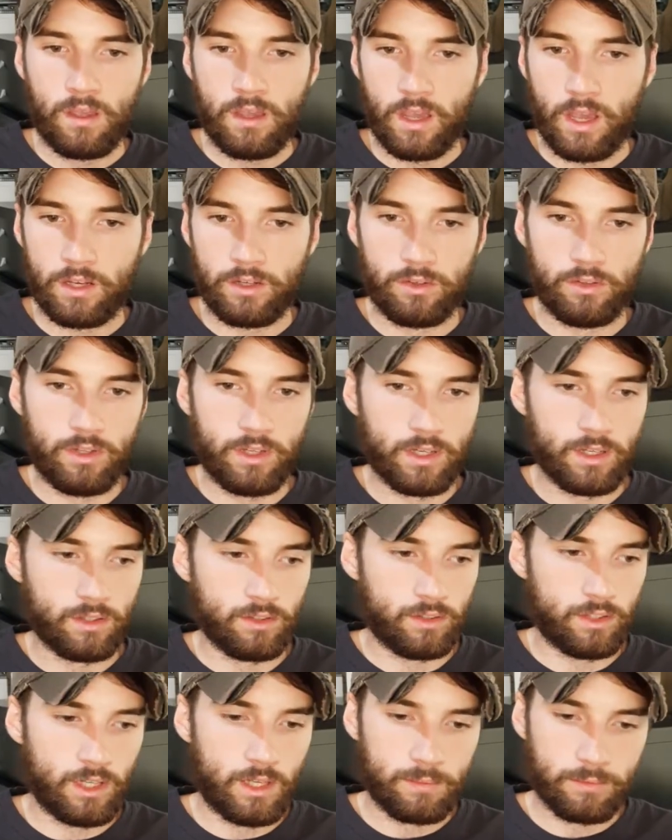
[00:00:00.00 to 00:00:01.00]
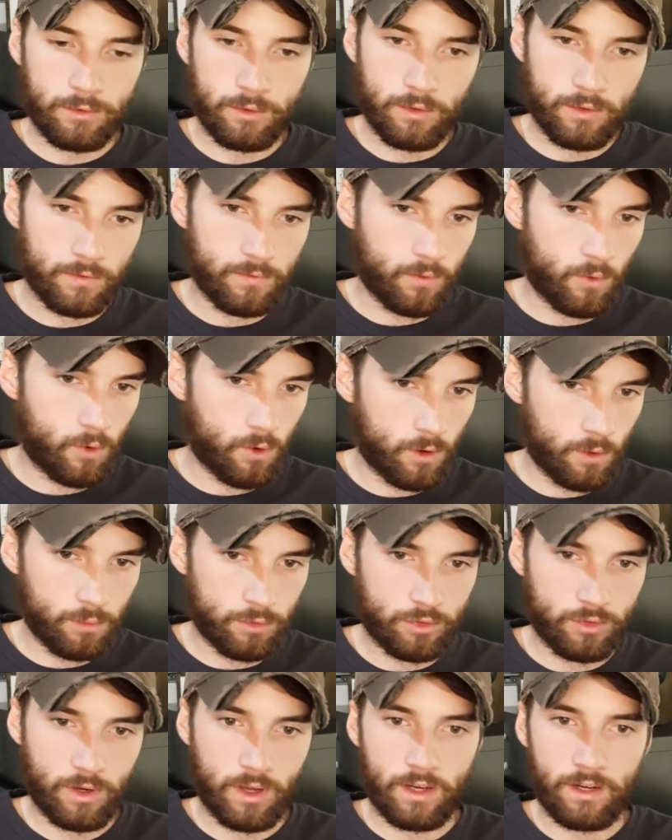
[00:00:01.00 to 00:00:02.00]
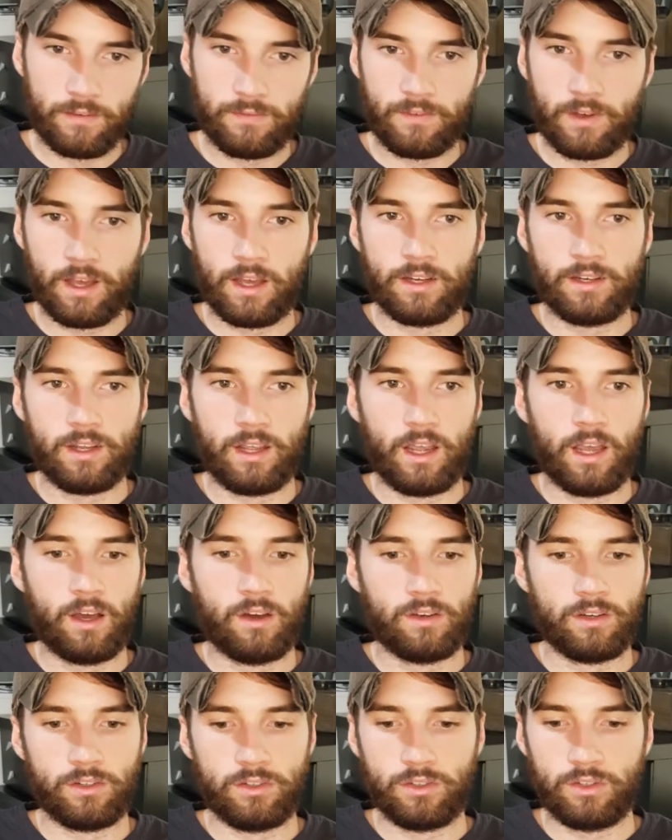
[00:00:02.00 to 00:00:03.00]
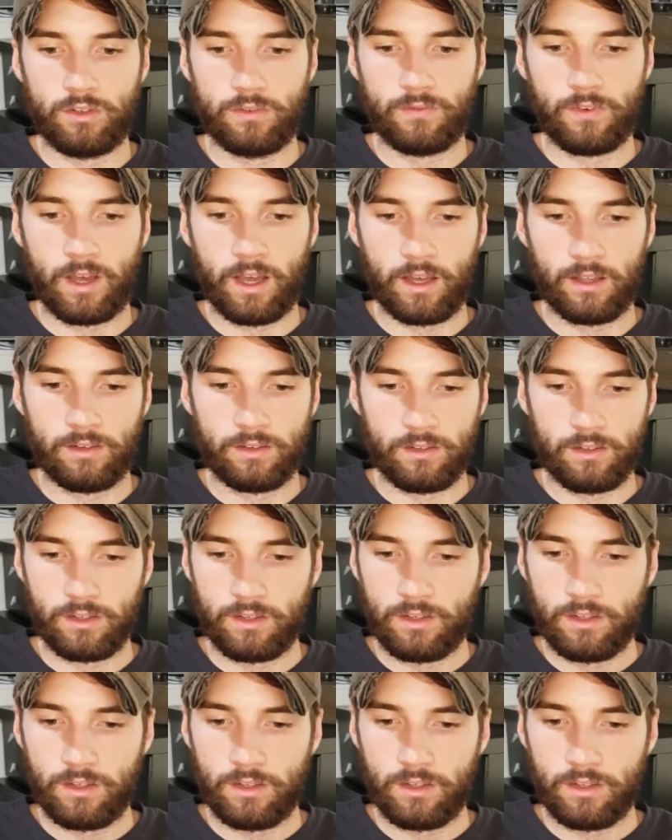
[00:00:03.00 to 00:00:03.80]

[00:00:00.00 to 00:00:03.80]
And you're digging deep through the forums trying to find out until you find,